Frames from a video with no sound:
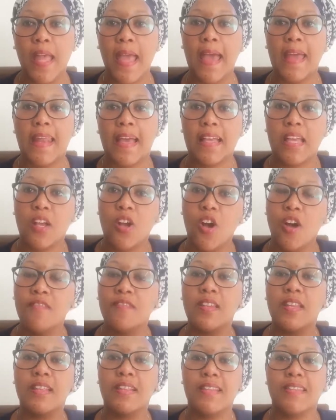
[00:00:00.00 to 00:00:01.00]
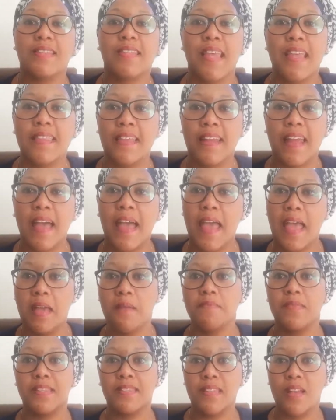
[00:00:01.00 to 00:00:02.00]
And I can confidently say that I
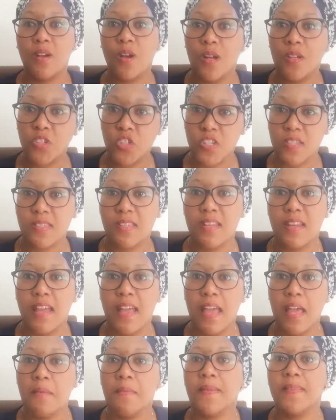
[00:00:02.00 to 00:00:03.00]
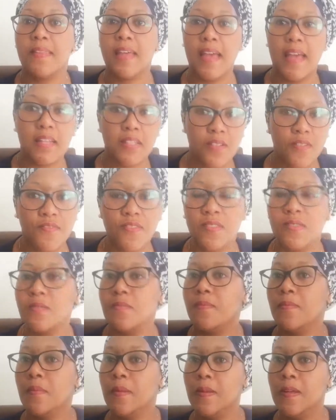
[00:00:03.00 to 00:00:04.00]
am the psychologist that I am, and the
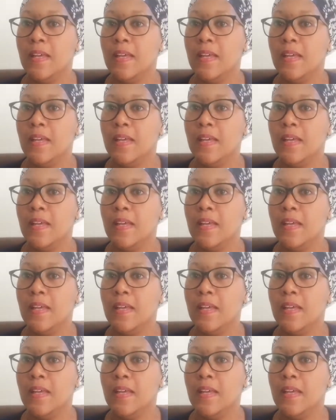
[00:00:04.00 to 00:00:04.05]
activism